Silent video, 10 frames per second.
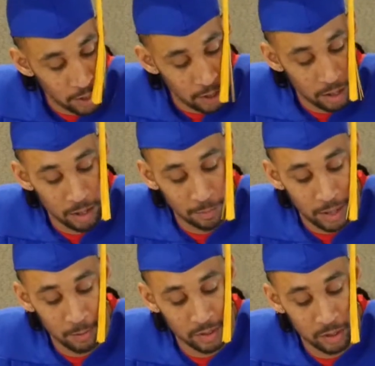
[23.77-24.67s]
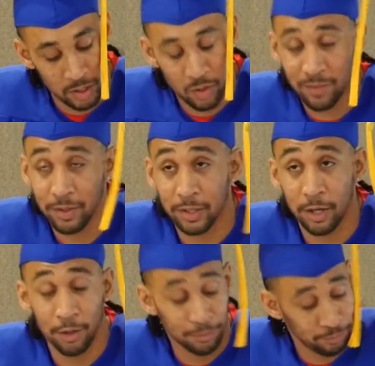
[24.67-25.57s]
I was only 12 years
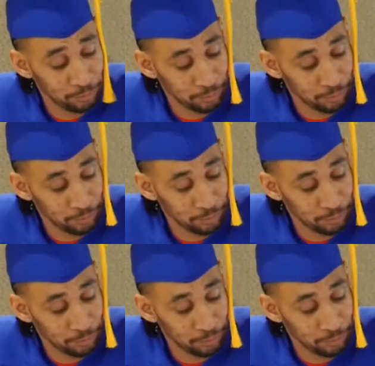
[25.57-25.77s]
old.